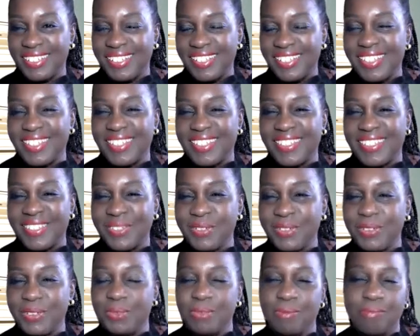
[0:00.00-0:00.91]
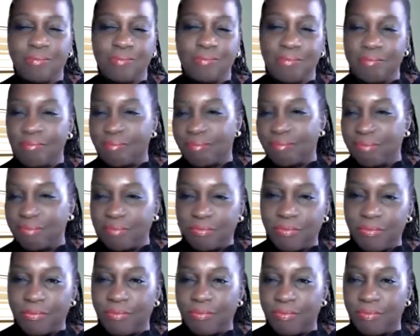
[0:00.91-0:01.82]
So you
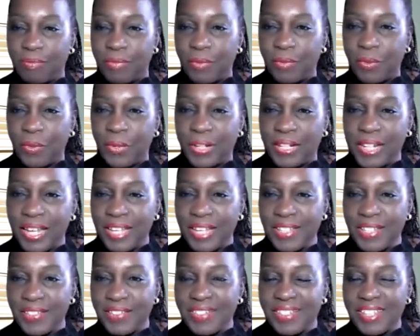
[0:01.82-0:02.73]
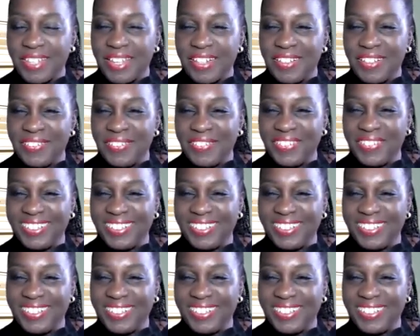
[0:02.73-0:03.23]
organize yourself,